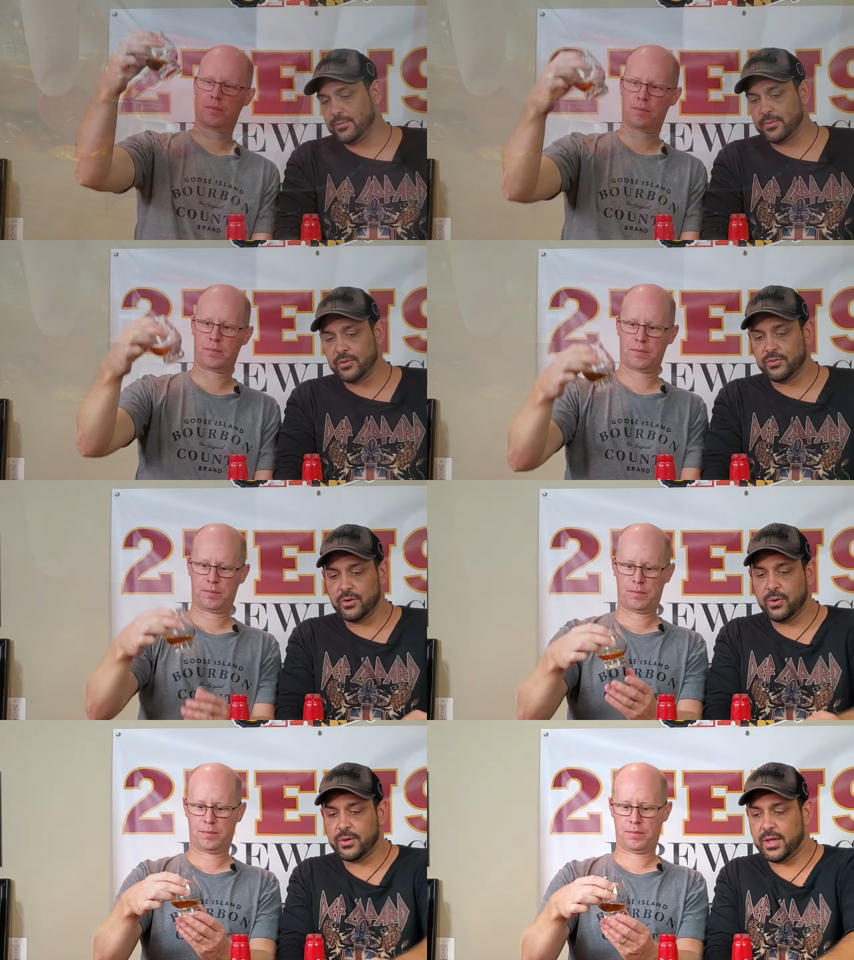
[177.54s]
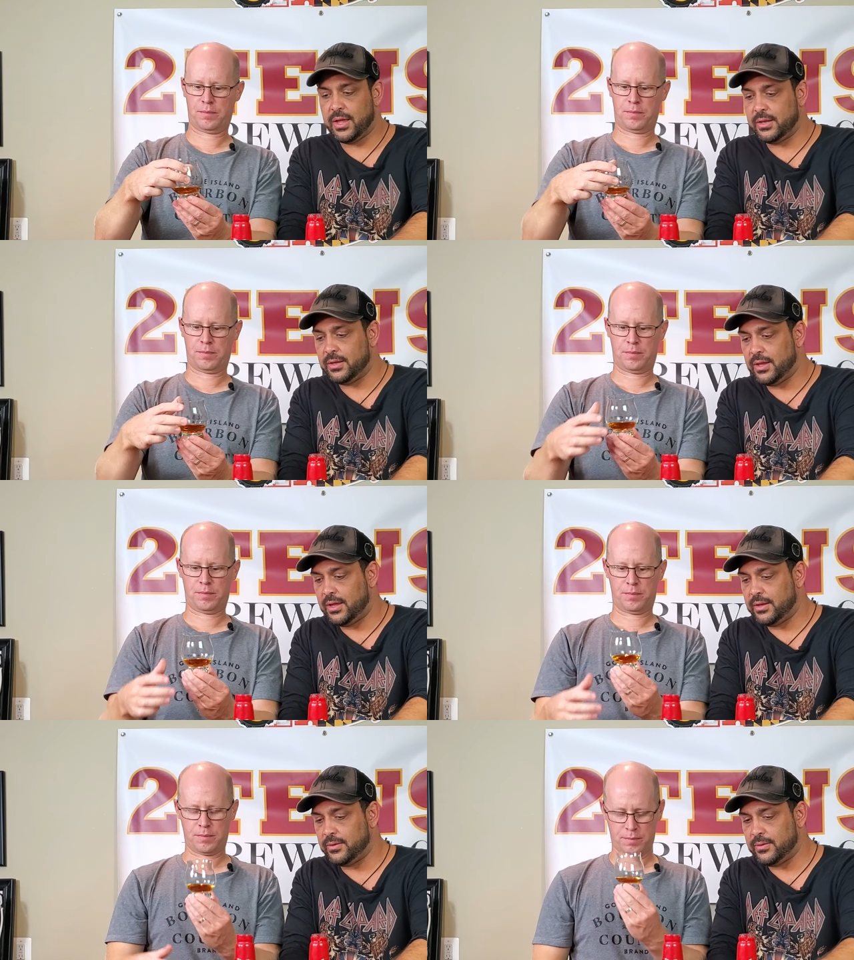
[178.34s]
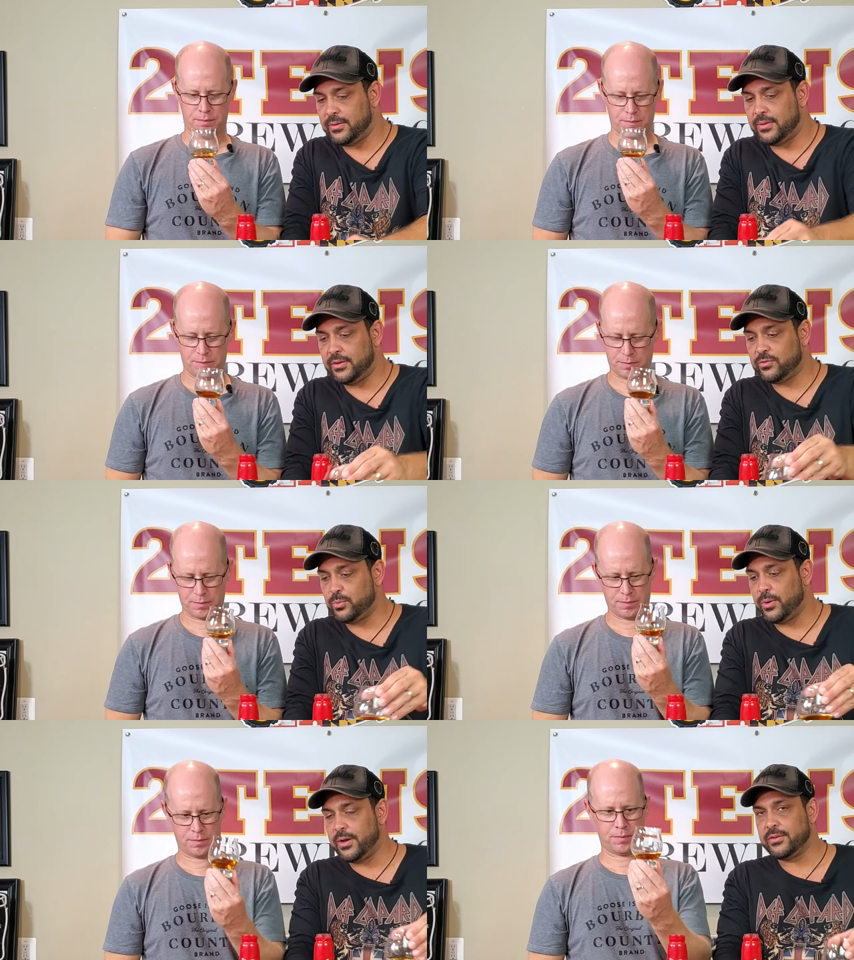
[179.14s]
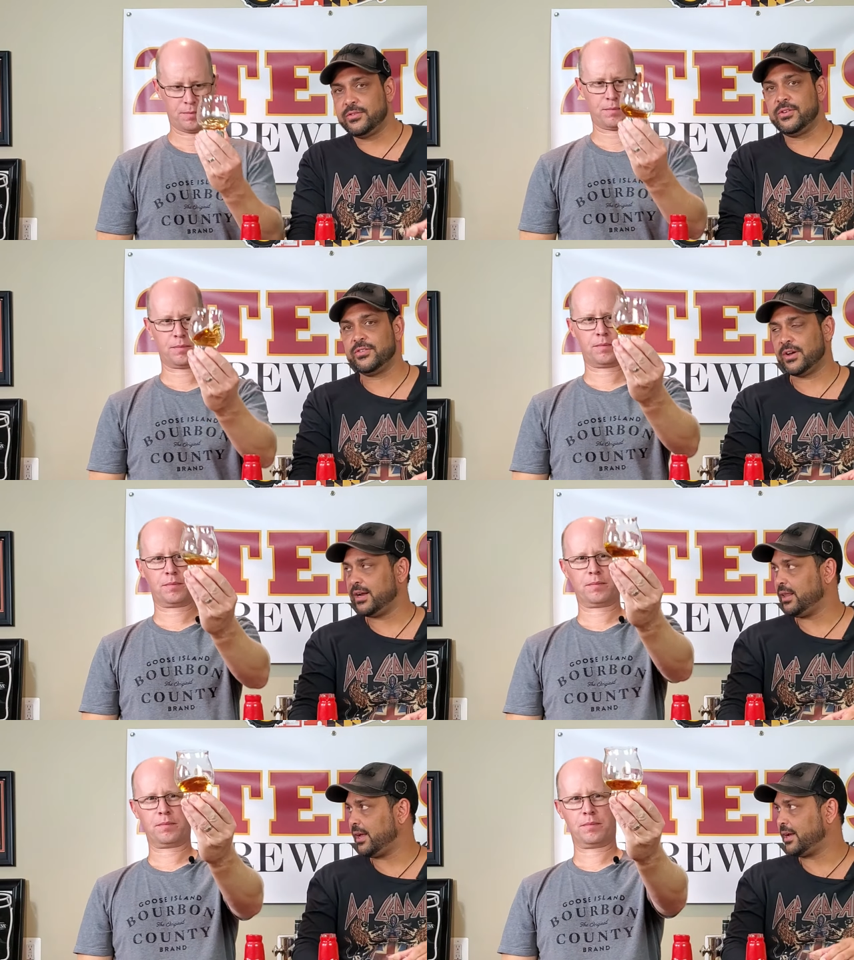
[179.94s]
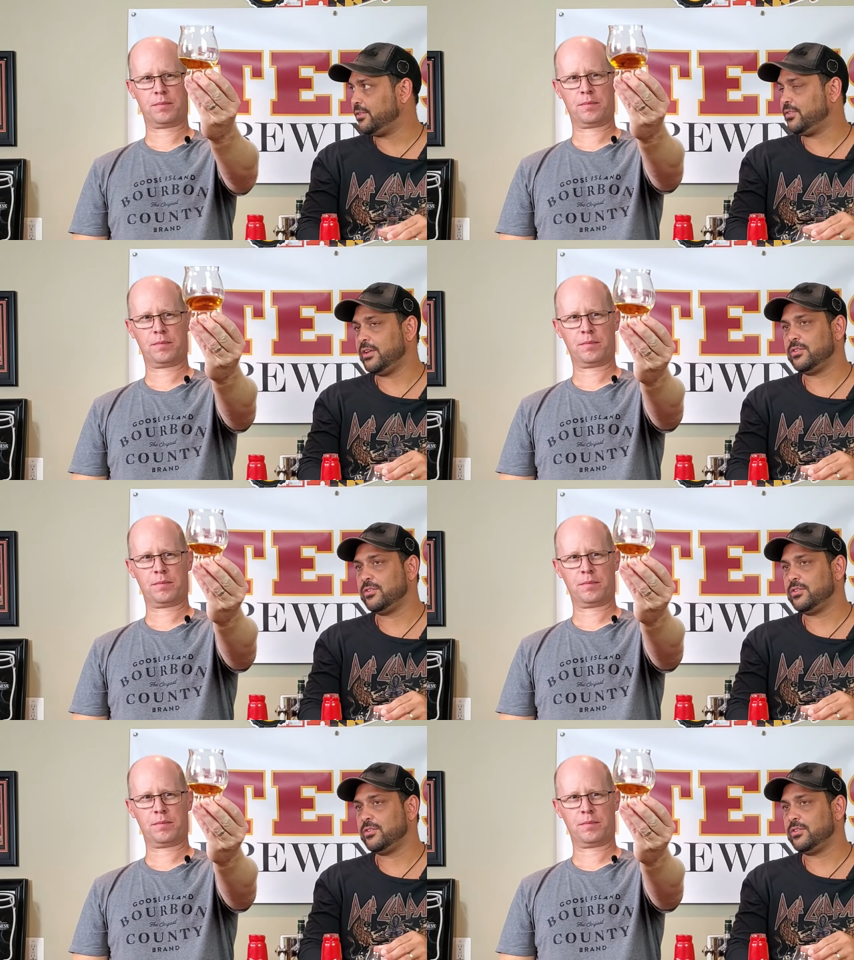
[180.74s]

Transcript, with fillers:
Speaker 1: mm-hmm. virgin oak, and and this was designed, like I said,